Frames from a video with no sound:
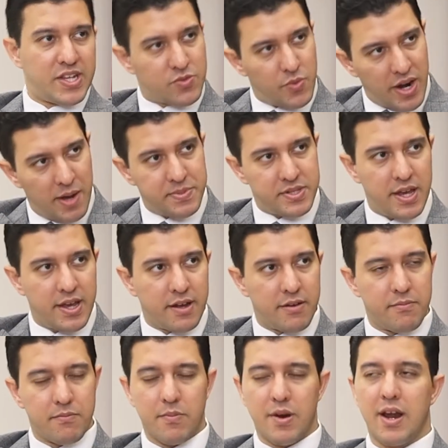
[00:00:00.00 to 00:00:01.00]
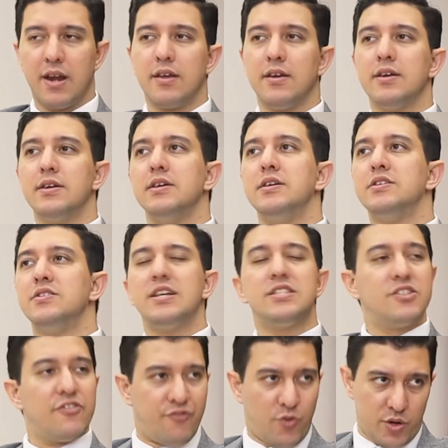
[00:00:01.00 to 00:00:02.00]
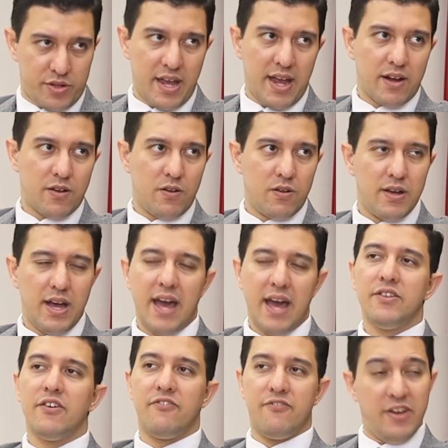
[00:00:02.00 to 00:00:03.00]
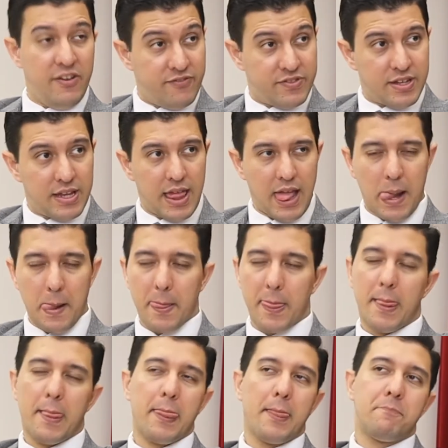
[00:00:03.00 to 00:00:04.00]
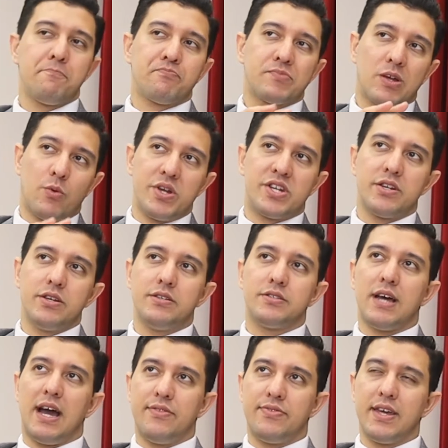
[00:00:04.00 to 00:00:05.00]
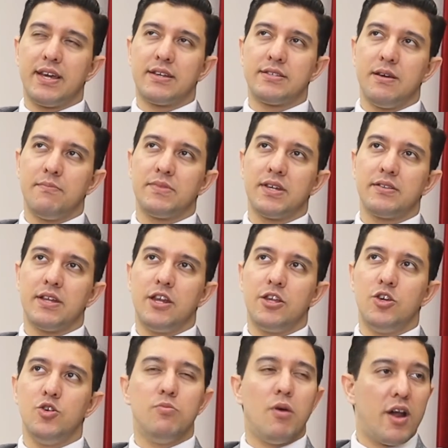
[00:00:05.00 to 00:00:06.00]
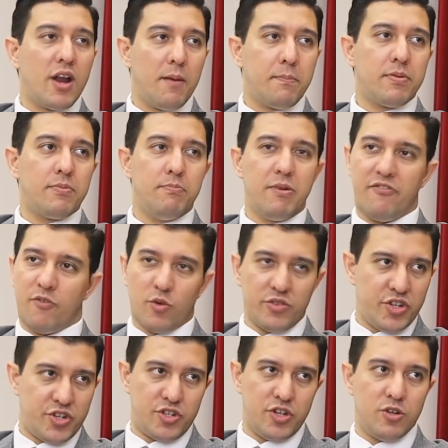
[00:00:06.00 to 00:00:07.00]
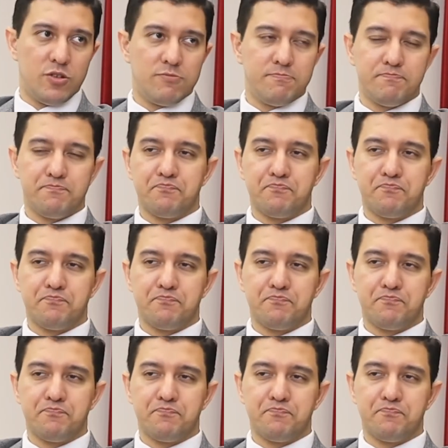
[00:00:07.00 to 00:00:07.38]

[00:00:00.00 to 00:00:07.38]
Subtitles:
That's what I'm saying, right? So that's the fourth angle. And the fifth, which is, I think, something that you brought up before the show,